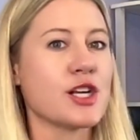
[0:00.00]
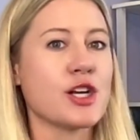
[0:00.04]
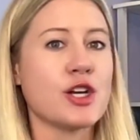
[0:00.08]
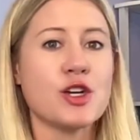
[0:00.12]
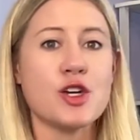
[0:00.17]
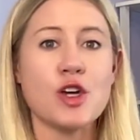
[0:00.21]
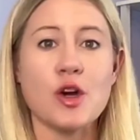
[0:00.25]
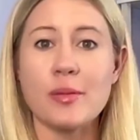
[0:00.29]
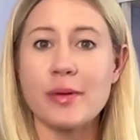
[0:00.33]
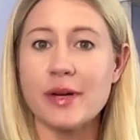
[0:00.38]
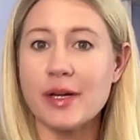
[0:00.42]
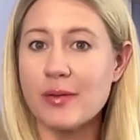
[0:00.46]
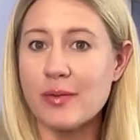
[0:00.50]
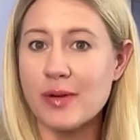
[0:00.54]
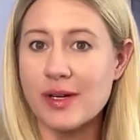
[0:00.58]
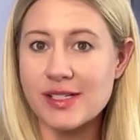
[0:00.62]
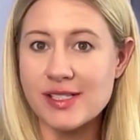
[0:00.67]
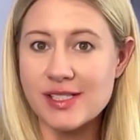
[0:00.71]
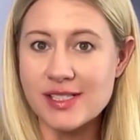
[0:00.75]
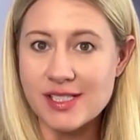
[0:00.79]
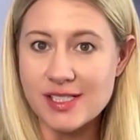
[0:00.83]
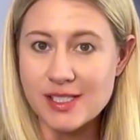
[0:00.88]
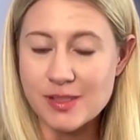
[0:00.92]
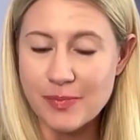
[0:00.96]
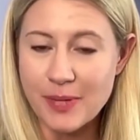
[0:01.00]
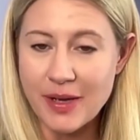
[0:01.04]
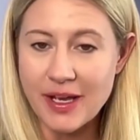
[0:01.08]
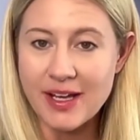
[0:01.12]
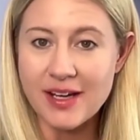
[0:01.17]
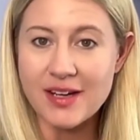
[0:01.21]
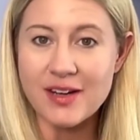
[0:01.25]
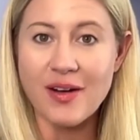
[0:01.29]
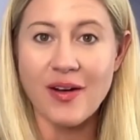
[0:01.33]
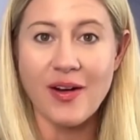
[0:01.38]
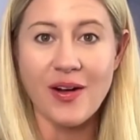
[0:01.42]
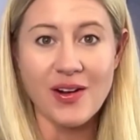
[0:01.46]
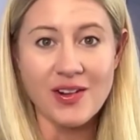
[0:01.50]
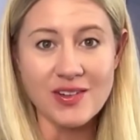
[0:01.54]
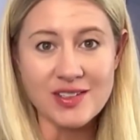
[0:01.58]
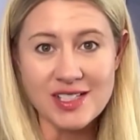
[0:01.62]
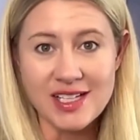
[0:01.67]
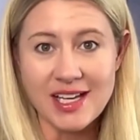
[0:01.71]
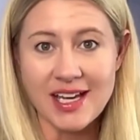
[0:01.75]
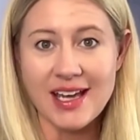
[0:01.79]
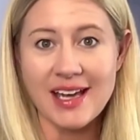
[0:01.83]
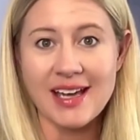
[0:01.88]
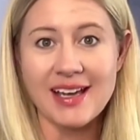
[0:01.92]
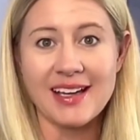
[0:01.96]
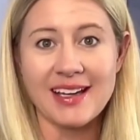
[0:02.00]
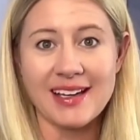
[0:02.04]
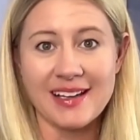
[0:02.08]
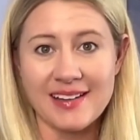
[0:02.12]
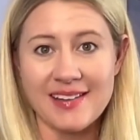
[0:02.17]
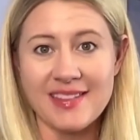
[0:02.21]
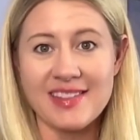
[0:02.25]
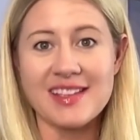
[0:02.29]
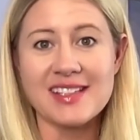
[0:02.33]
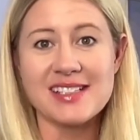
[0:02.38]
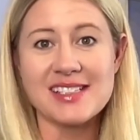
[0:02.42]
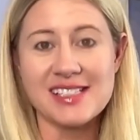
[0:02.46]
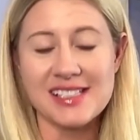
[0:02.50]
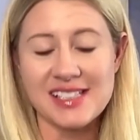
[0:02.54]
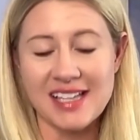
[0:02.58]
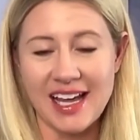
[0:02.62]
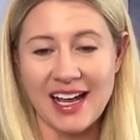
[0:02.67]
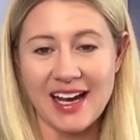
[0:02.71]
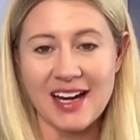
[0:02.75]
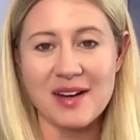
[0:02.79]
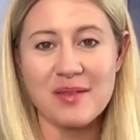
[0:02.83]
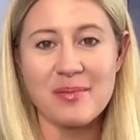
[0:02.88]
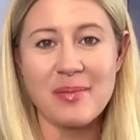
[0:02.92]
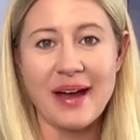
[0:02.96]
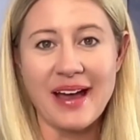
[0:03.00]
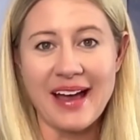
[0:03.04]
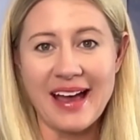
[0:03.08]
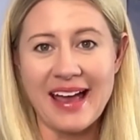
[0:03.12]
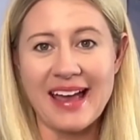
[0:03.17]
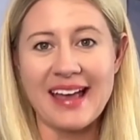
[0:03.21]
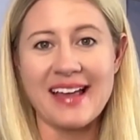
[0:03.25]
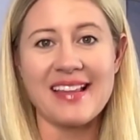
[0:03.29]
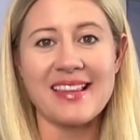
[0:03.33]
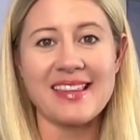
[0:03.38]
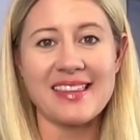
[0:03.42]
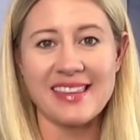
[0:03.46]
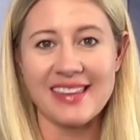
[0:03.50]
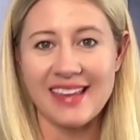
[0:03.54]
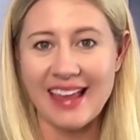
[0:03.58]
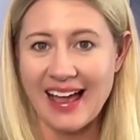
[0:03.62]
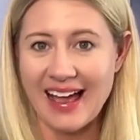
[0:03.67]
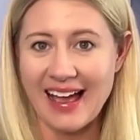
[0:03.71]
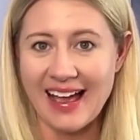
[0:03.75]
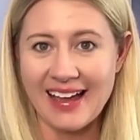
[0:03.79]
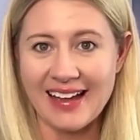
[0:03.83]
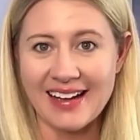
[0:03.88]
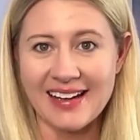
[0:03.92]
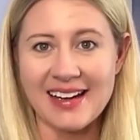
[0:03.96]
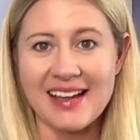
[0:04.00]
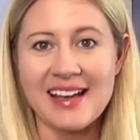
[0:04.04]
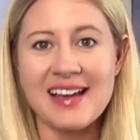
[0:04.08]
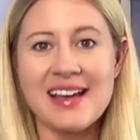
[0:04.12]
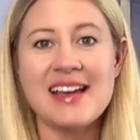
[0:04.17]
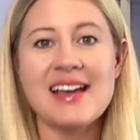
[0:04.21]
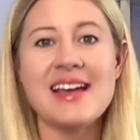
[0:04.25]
nobody wants to spend all day in the standby line.